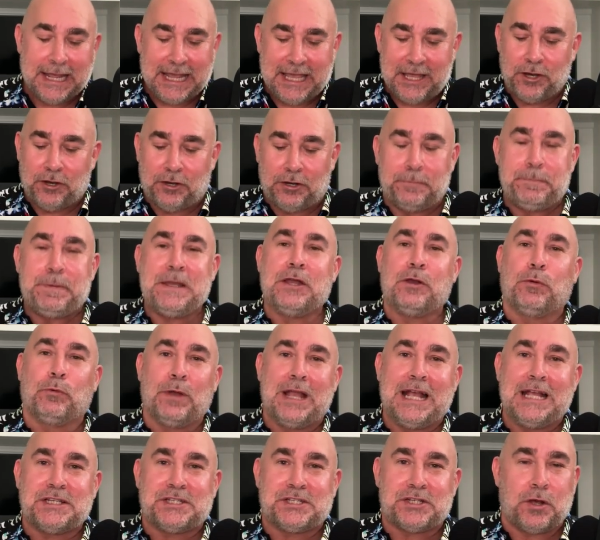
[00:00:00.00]
and it'll be a
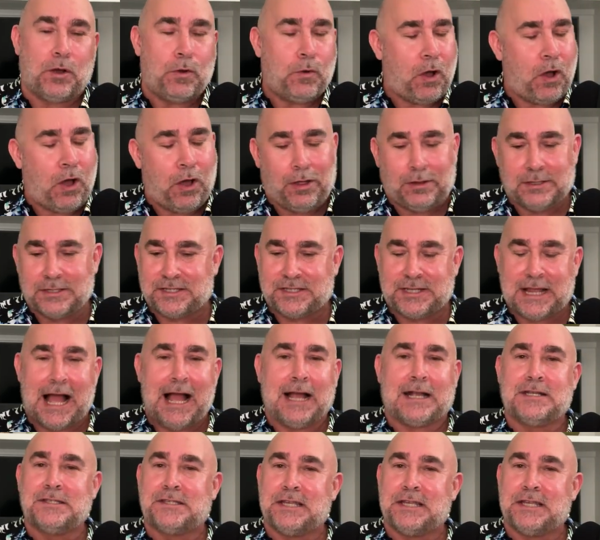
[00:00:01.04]
ratio, all stock,